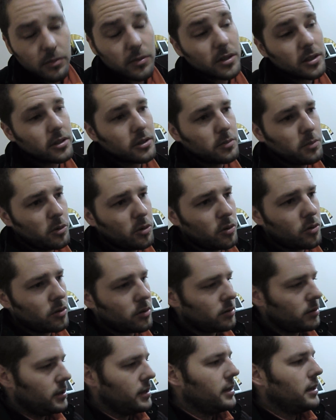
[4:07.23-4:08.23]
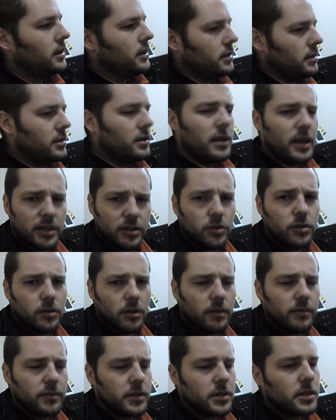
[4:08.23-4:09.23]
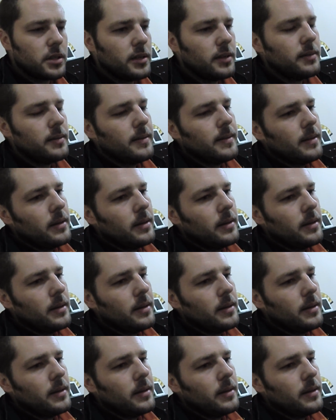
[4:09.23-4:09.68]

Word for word: which is more natural, obviously.